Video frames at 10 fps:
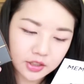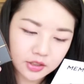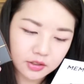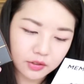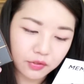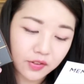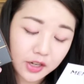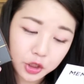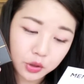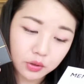It's a
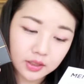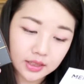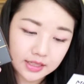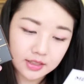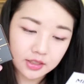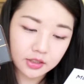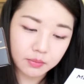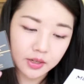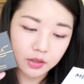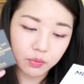facial
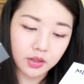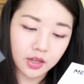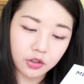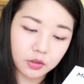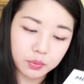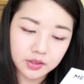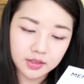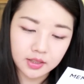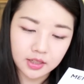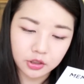cleanser made with
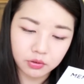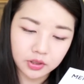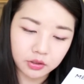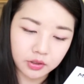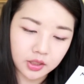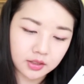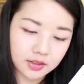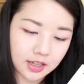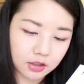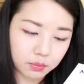100% natural
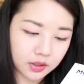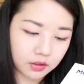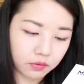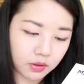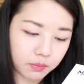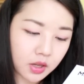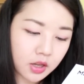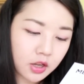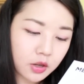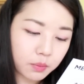ingredients handpicked from
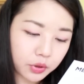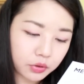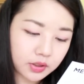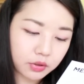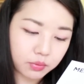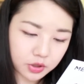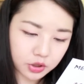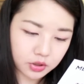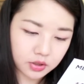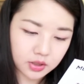purest
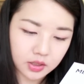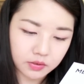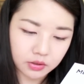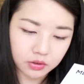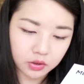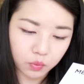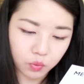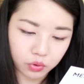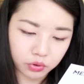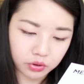regions around the
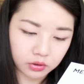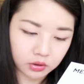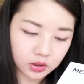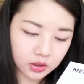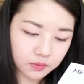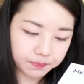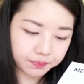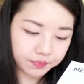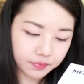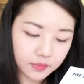world.
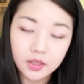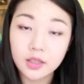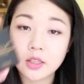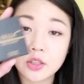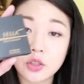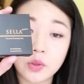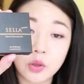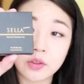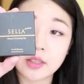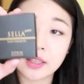So it
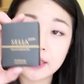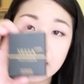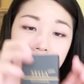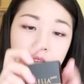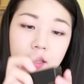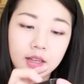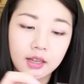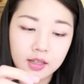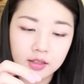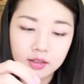looks like that,
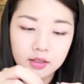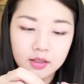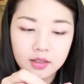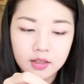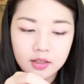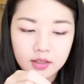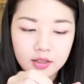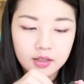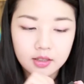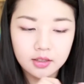and
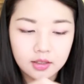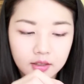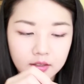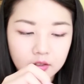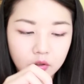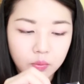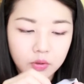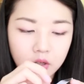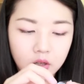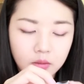the soap
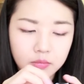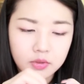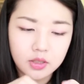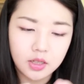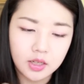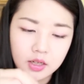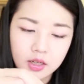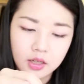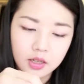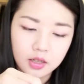comes
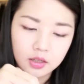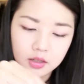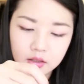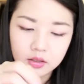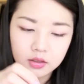in a